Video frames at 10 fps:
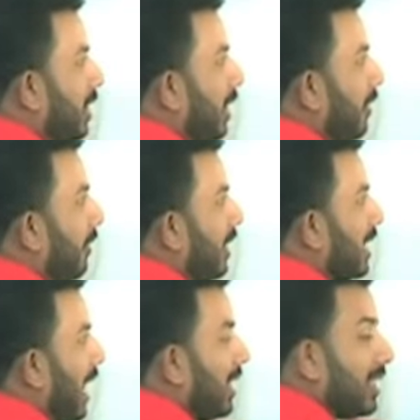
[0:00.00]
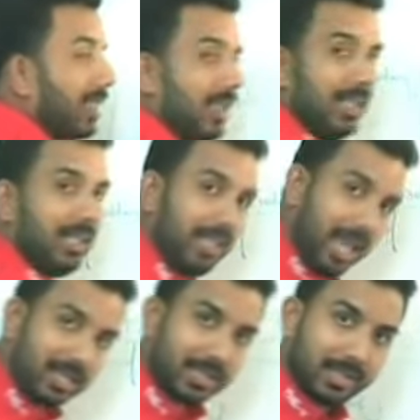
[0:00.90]
achieve results?
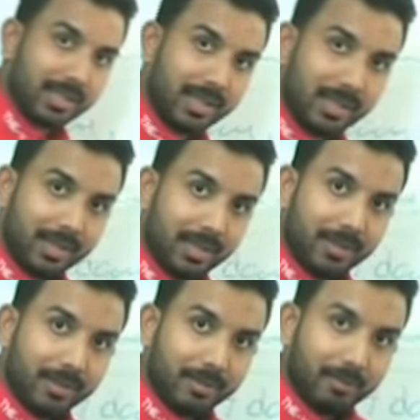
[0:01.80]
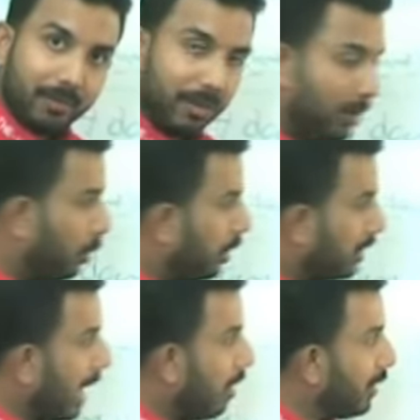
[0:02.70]
Yes. But when you
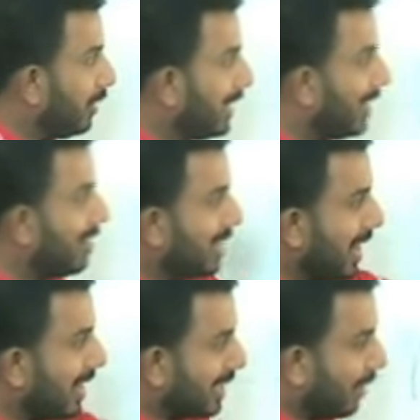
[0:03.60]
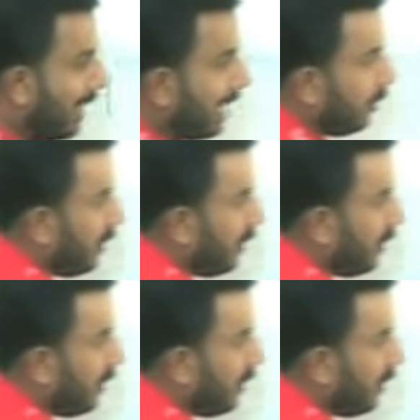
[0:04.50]
look down on it, the results are very